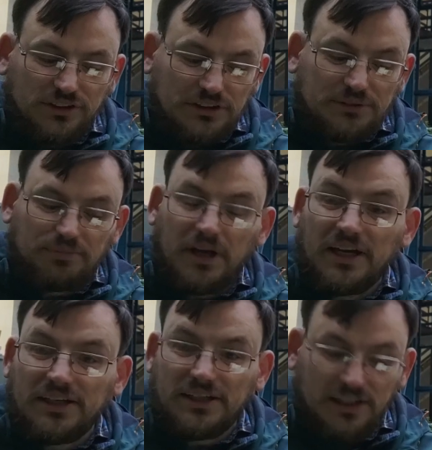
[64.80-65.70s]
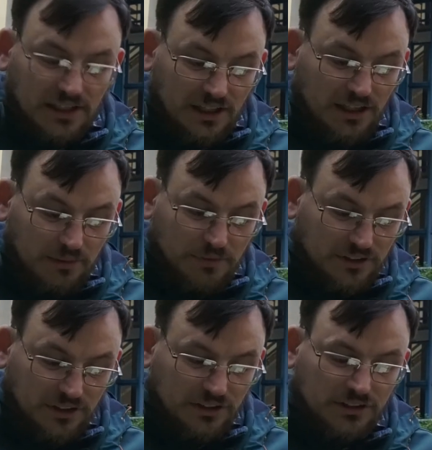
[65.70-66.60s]
display
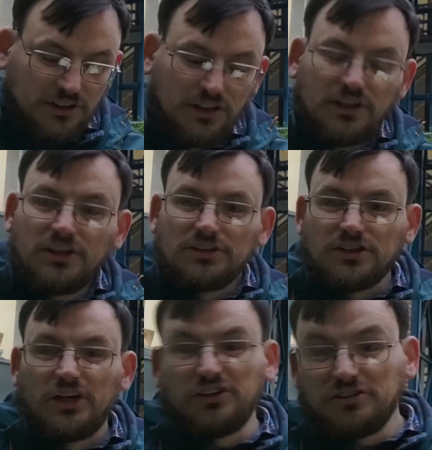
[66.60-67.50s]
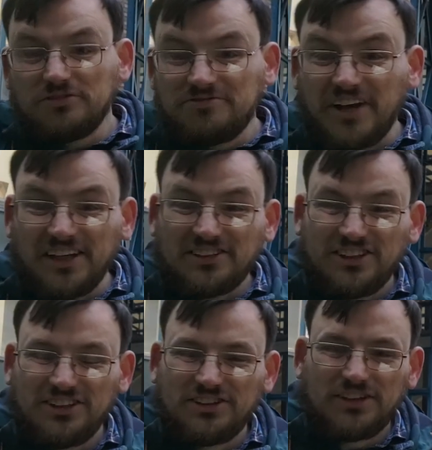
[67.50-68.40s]
images. So
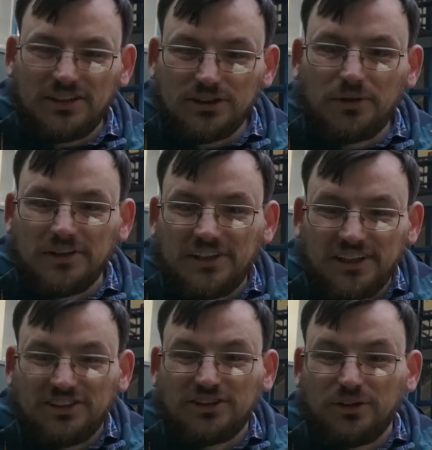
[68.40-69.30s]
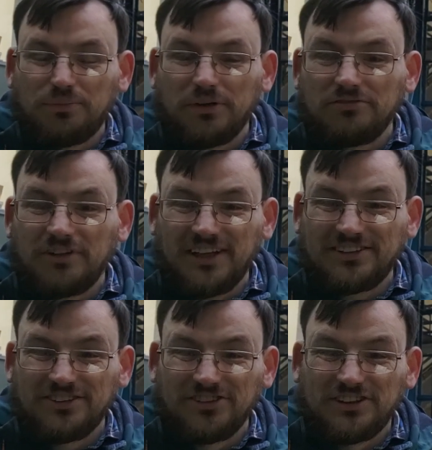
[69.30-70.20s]
vectors, it's quite technical, but
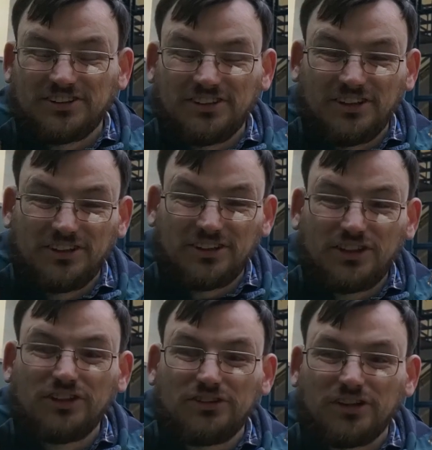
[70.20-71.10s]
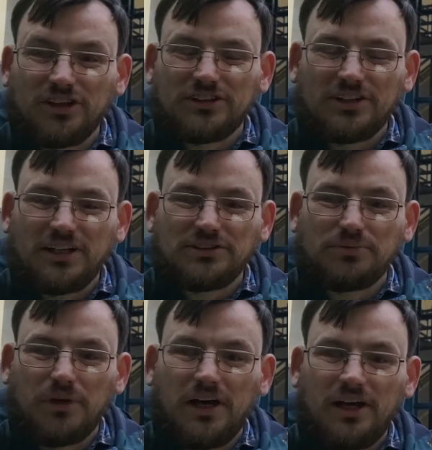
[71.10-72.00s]
vector is the contrast. That's
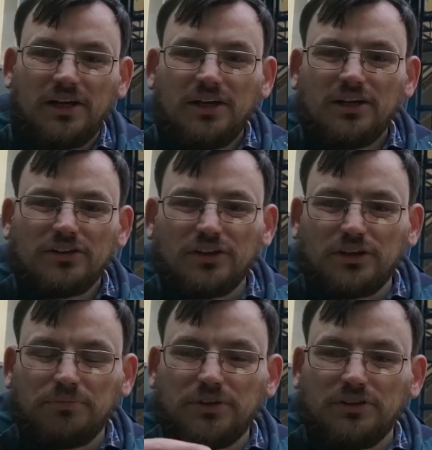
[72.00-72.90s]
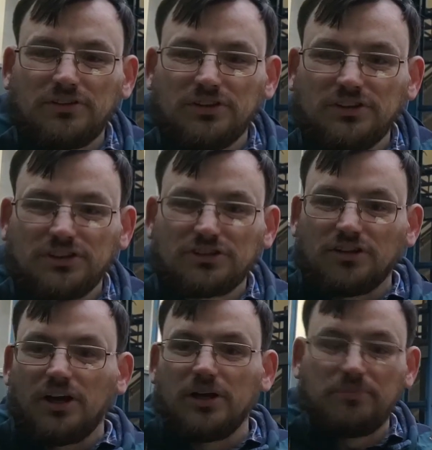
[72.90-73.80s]
where the computer
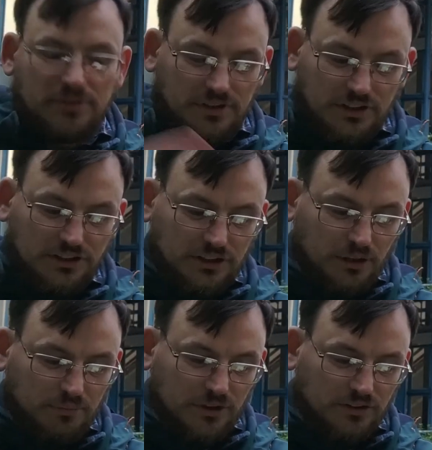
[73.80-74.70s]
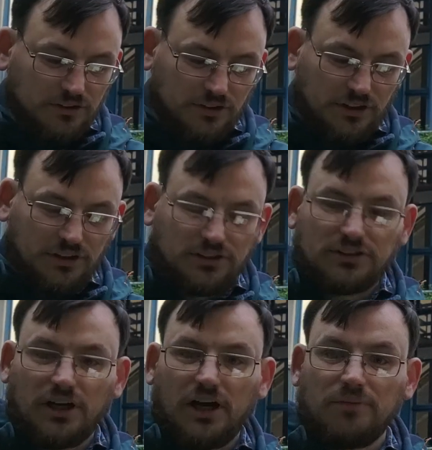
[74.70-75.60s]
describes the geometries,